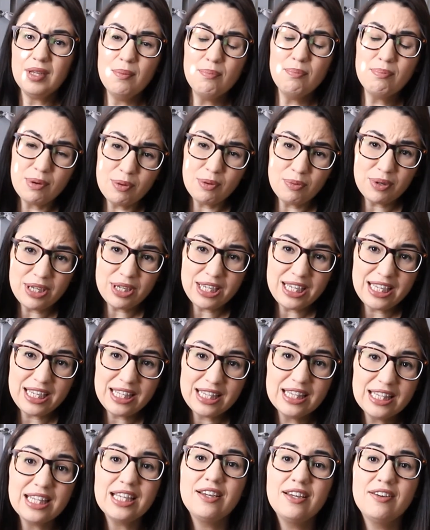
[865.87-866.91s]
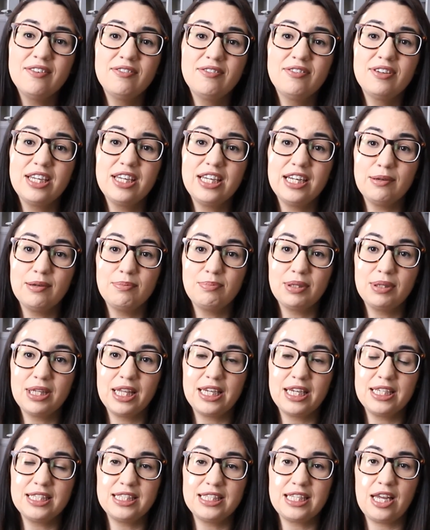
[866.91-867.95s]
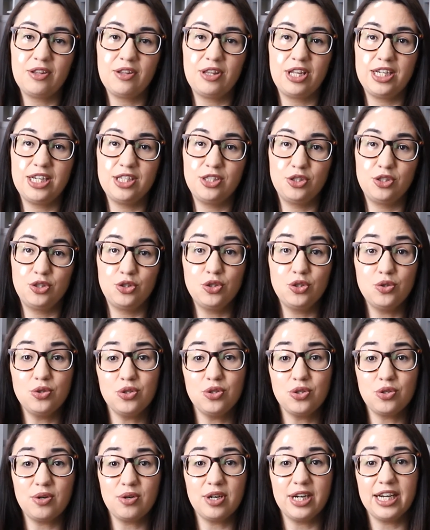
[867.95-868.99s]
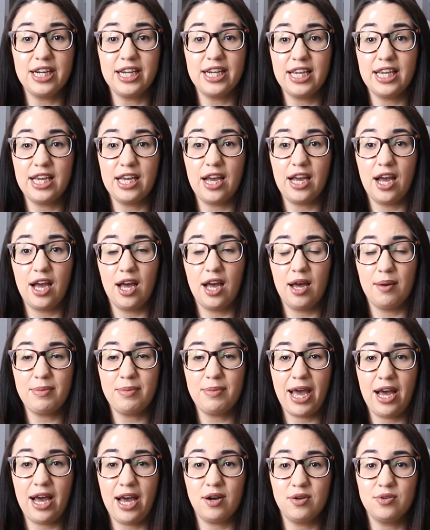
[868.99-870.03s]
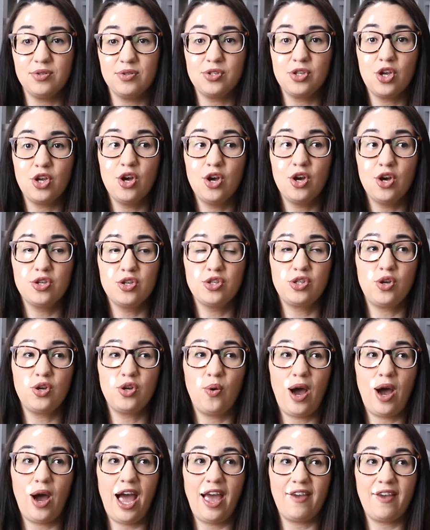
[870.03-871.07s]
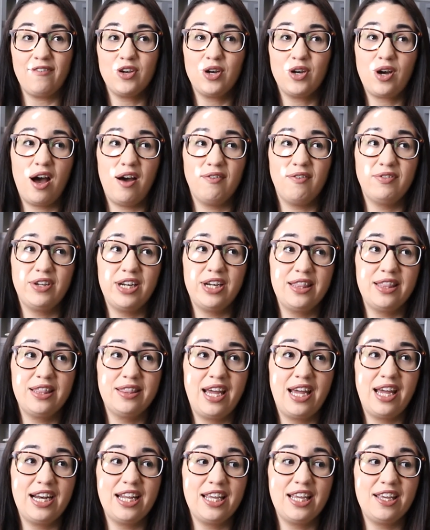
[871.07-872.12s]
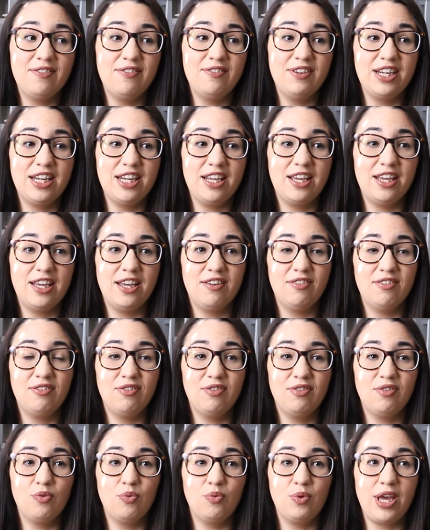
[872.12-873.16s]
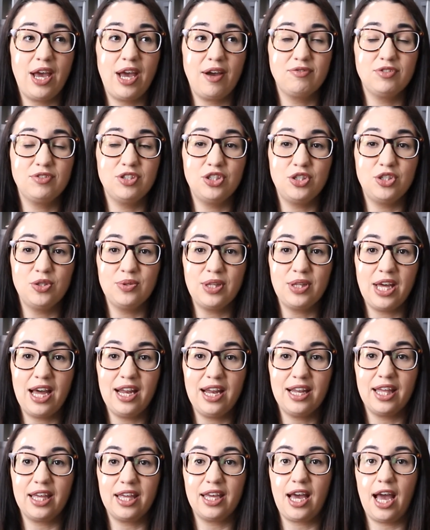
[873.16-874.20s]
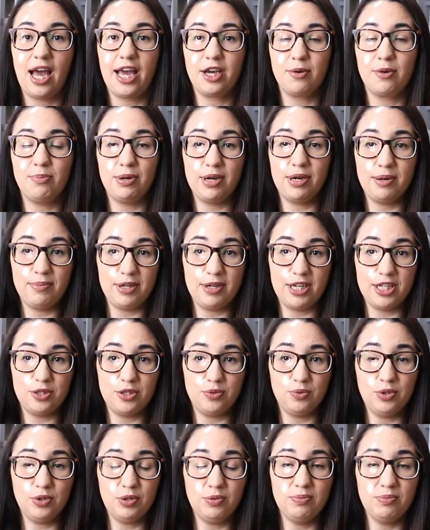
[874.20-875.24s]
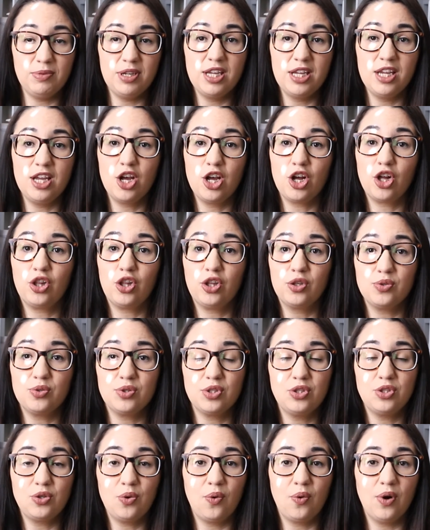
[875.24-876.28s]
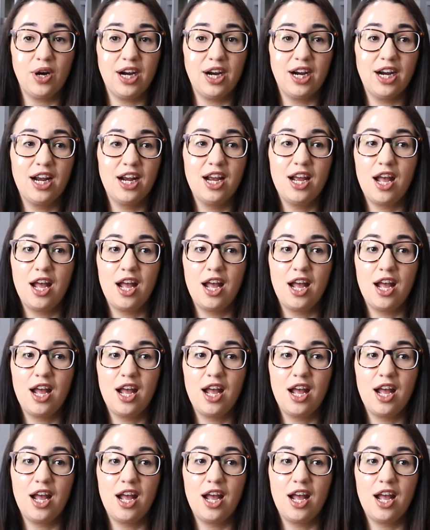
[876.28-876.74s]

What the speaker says: But we live in a place now that it's two-story house, so I feel confident that even if we have to do that, like, I could put him in his room, close the door.